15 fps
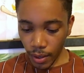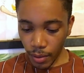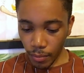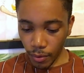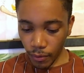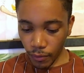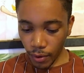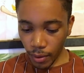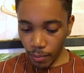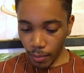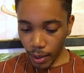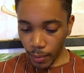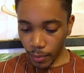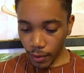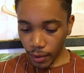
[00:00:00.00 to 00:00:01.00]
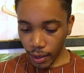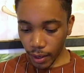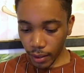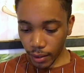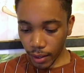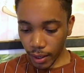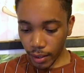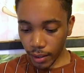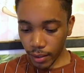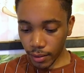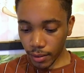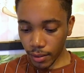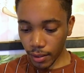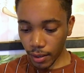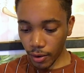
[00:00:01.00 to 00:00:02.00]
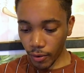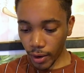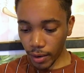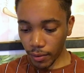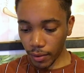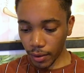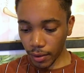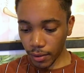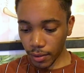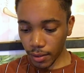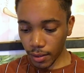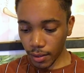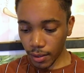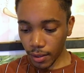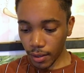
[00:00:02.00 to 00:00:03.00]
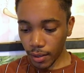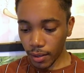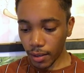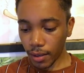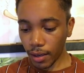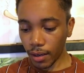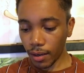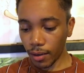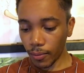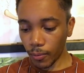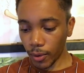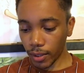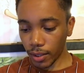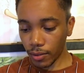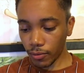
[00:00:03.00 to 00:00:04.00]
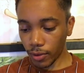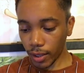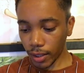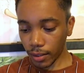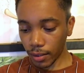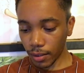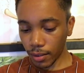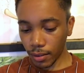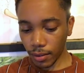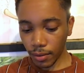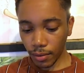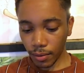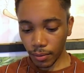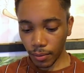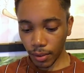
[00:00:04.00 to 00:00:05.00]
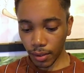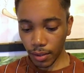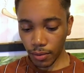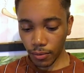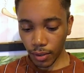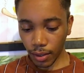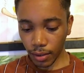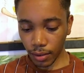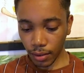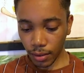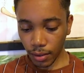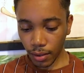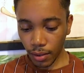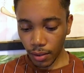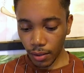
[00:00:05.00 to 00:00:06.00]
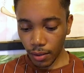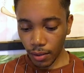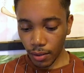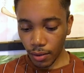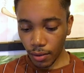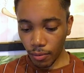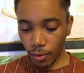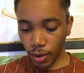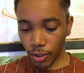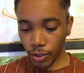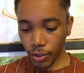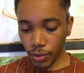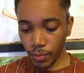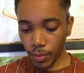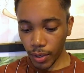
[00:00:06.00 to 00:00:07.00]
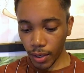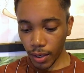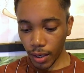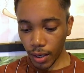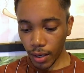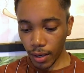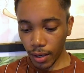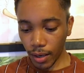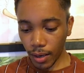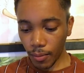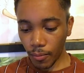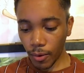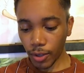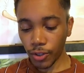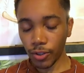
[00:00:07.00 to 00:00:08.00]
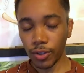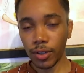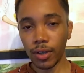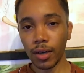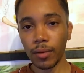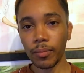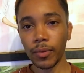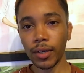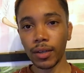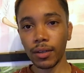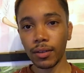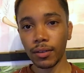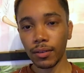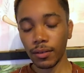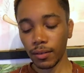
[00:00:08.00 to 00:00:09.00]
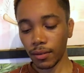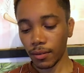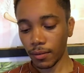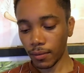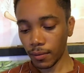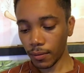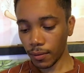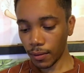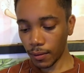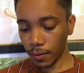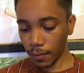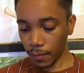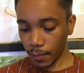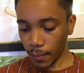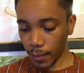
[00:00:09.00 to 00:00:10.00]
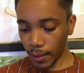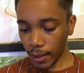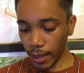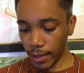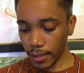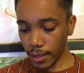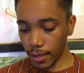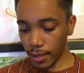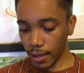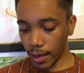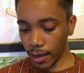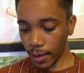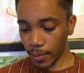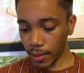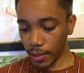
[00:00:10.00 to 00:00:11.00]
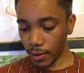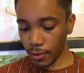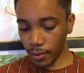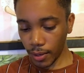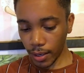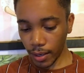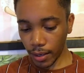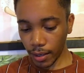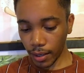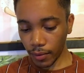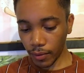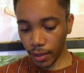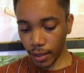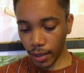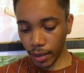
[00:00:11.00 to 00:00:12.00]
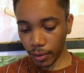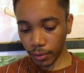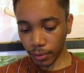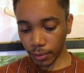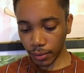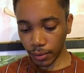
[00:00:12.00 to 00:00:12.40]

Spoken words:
But from my mother I learned the great things. I learned what is right, what is wrong, what should be and what should not be. Lessons I am still learning even now.